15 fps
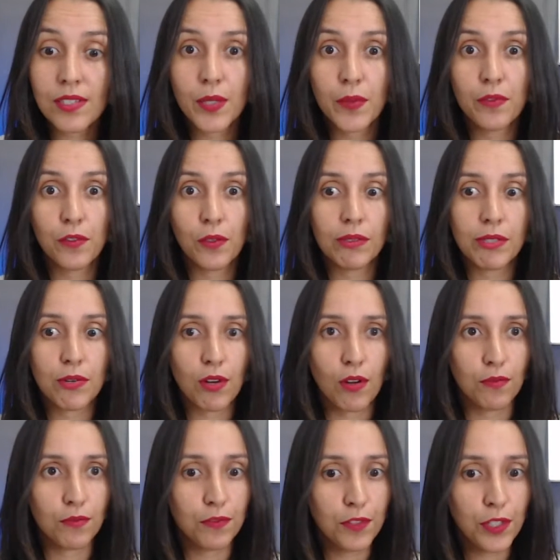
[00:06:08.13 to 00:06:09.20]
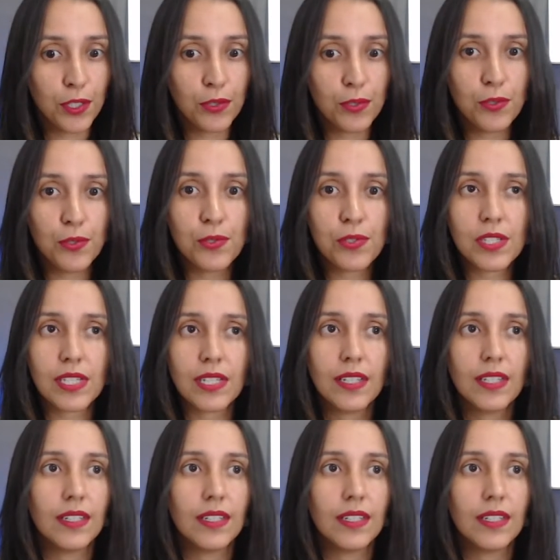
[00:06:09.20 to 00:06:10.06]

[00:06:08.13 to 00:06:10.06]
you will feel a little confused,